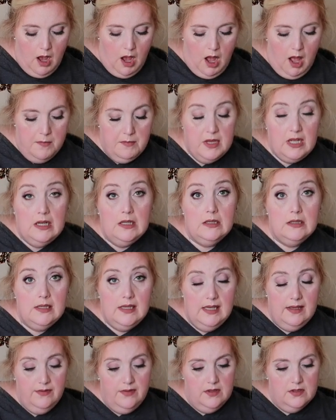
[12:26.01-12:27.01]
I'm gonna
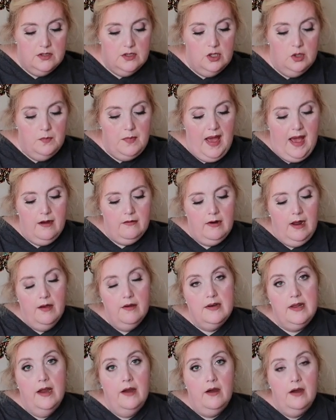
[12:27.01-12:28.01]
leave these two
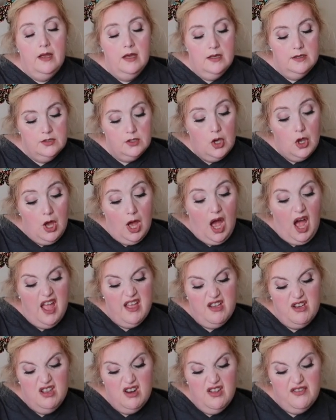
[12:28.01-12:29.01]
background areas. I
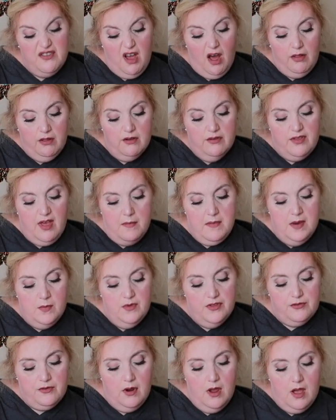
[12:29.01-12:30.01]
could have colored them in
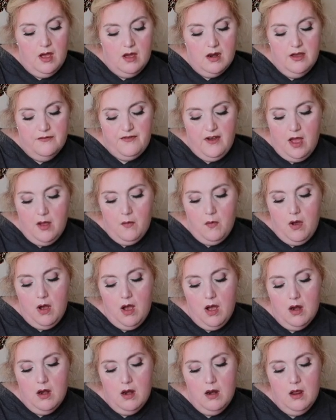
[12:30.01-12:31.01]
with crayon if I
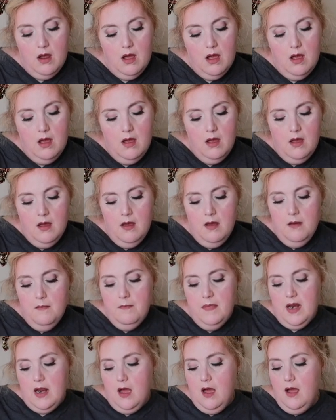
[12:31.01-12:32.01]
want,
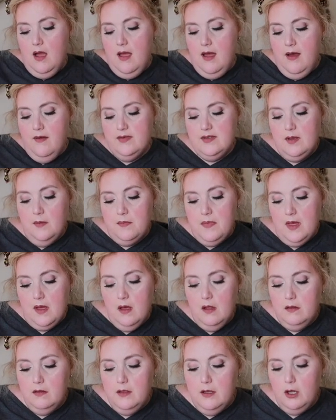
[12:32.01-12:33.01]
but I have something
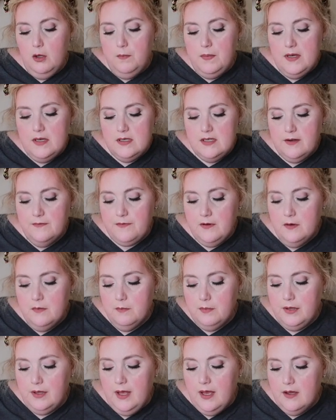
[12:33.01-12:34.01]
a little bit
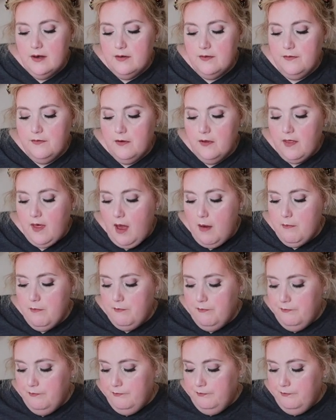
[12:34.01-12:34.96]
different planned for them.